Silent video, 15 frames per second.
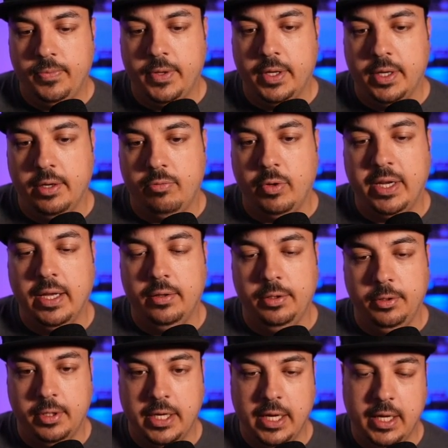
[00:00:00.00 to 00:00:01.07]
If we get
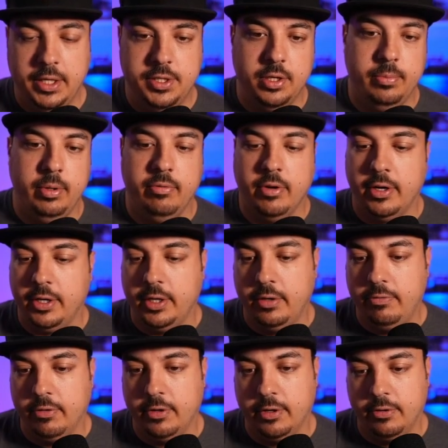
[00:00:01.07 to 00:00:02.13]
Luke Cage, it'll be very
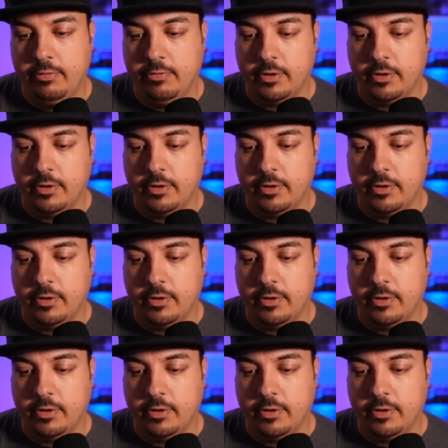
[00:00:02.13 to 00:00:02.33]
good for